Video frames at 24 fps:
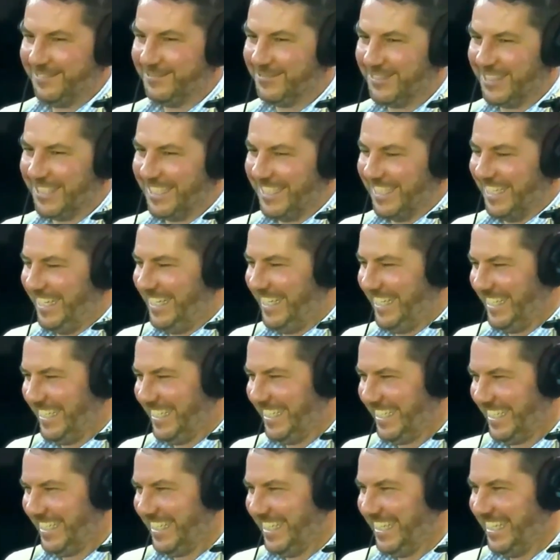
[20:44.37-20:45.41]
But
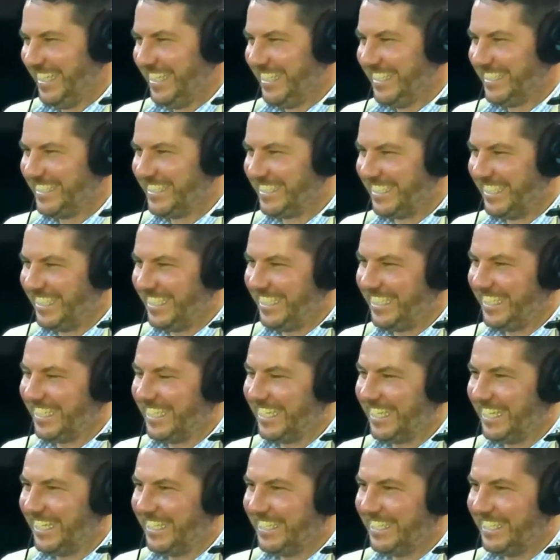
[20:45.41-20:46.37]
she,